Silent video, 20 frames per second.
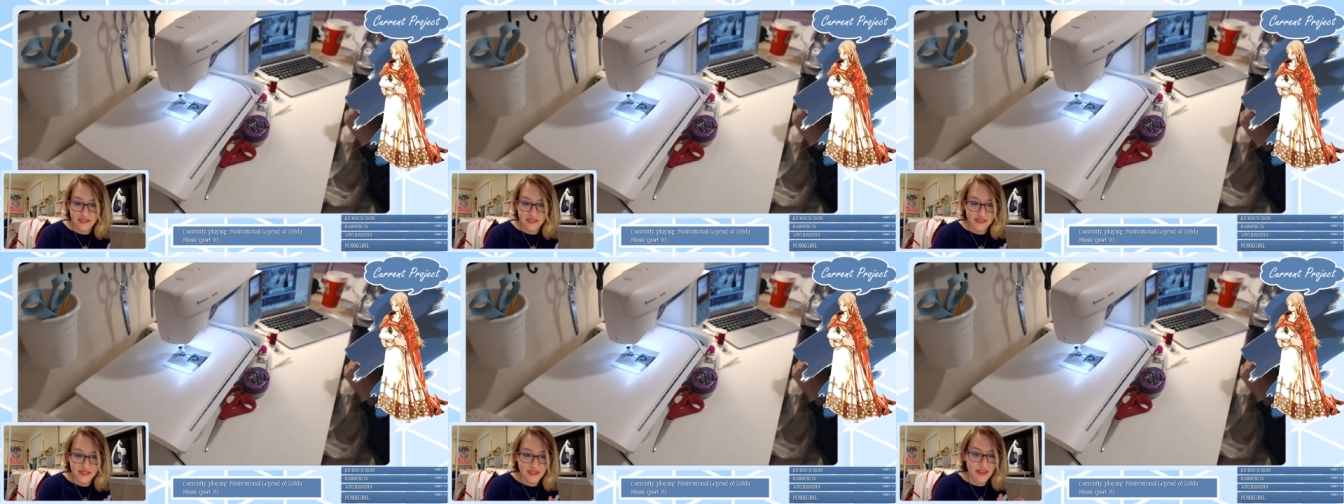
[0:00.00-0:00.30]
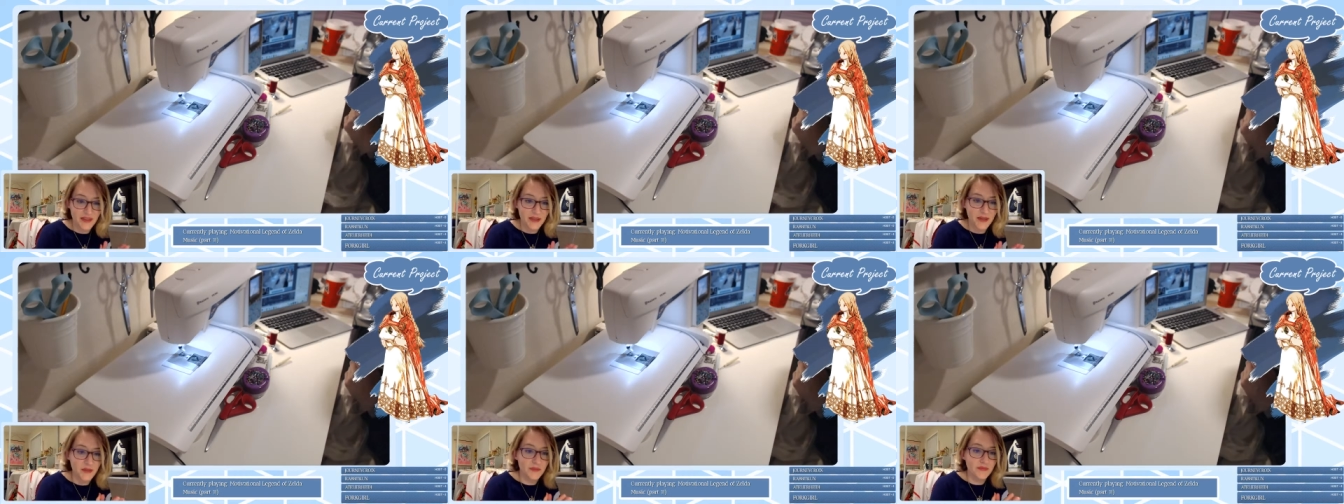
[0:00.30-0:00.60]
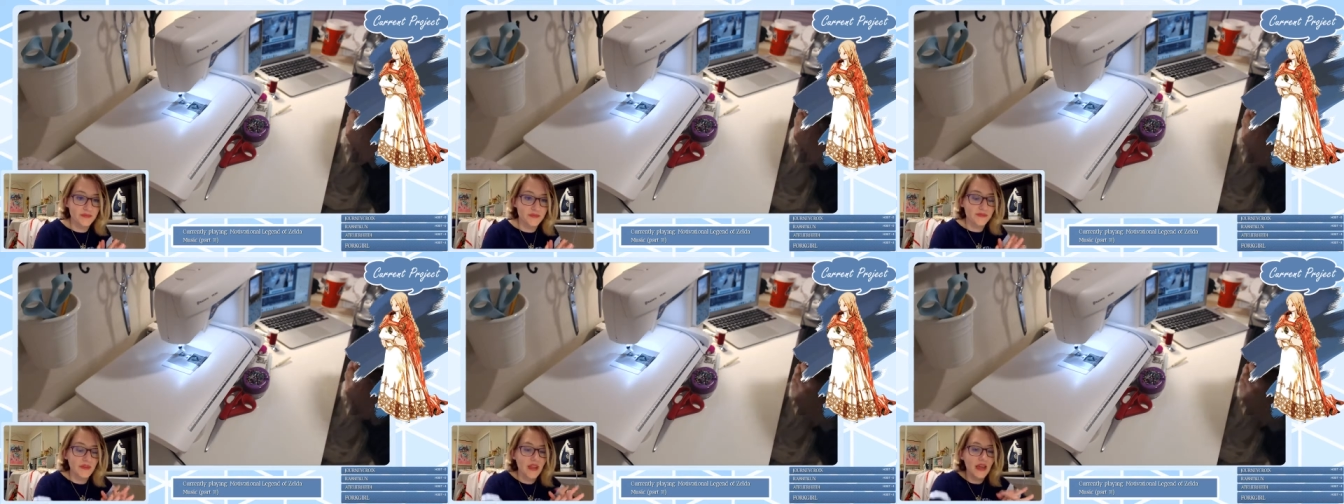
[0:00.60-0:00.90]

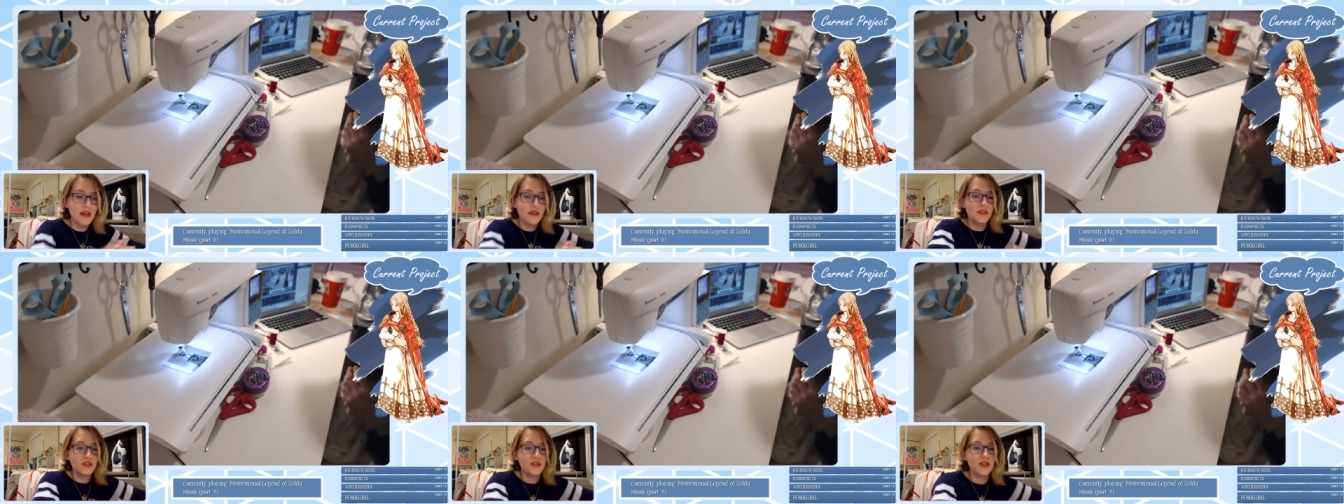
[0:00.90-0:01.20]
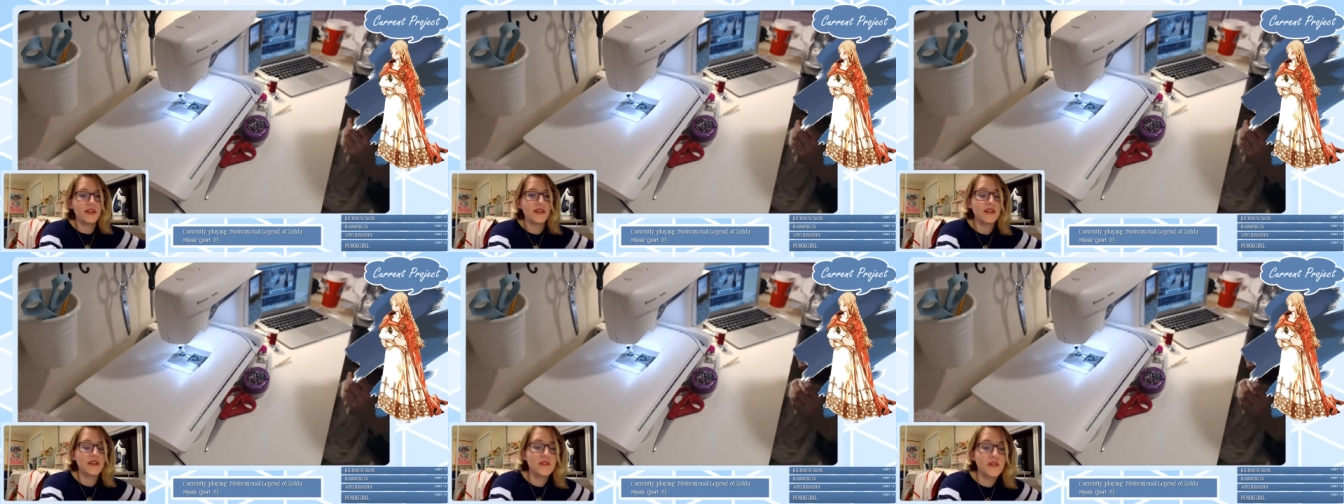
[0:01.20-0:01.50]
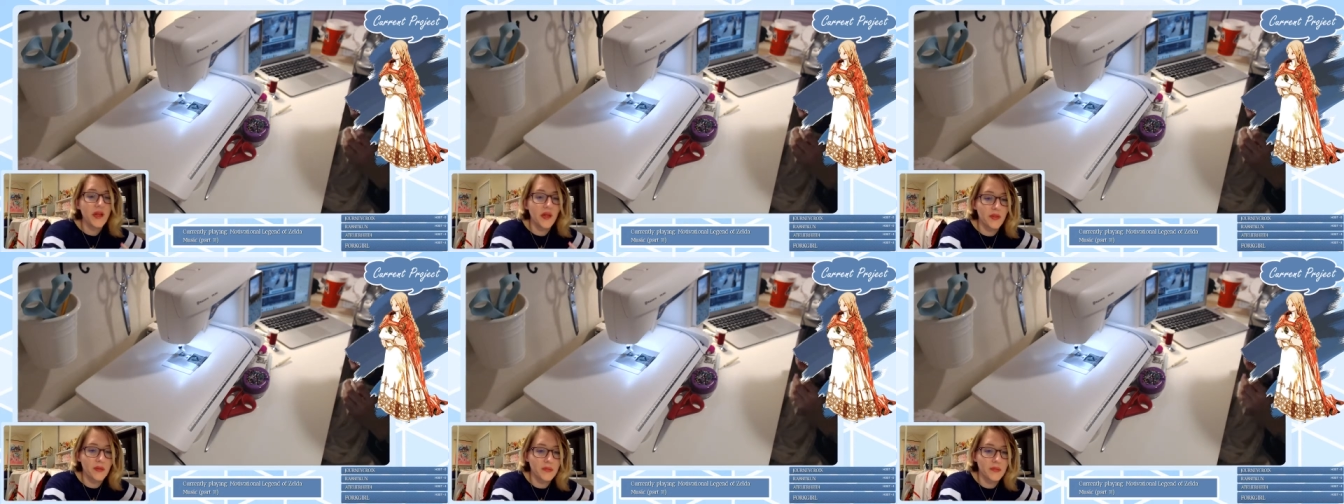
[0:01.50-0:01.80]
Um, yeah, I was trying to think of
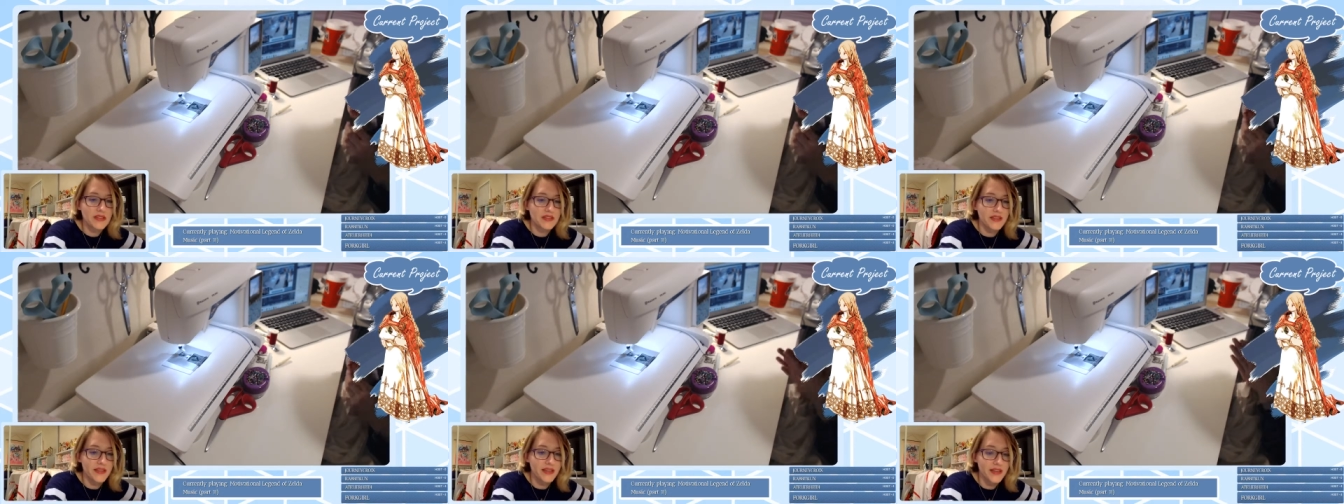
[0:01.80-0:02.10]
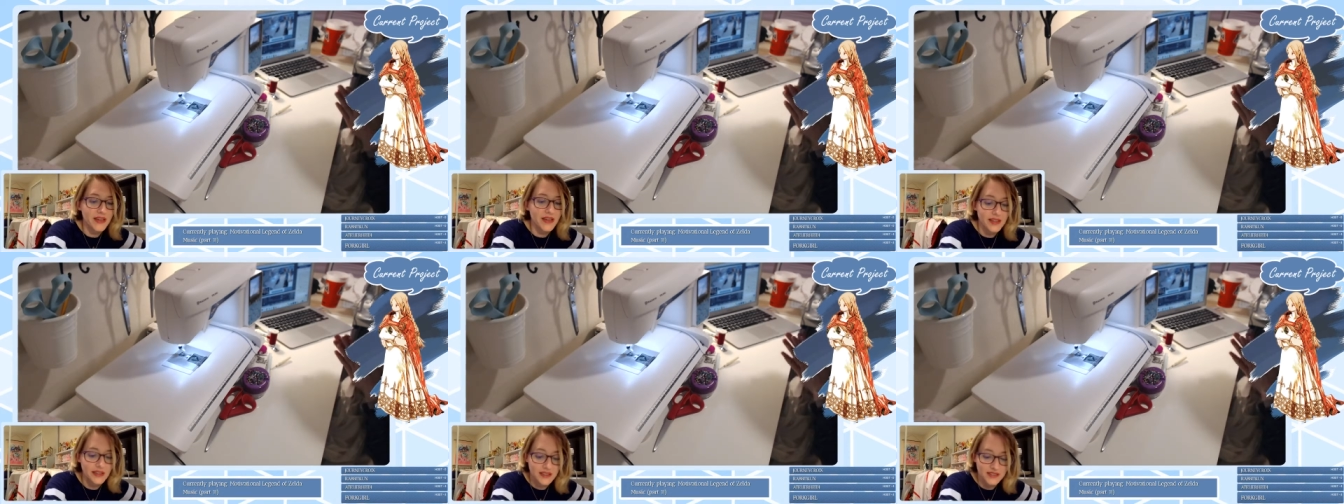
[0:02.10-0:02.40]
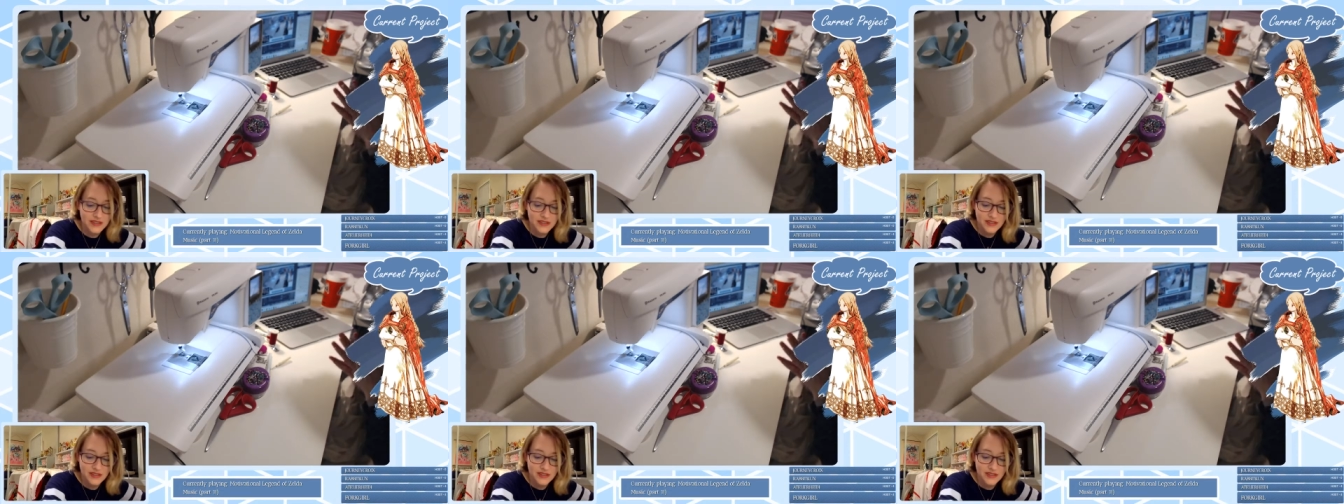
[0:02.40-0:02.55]
the other masks I liked.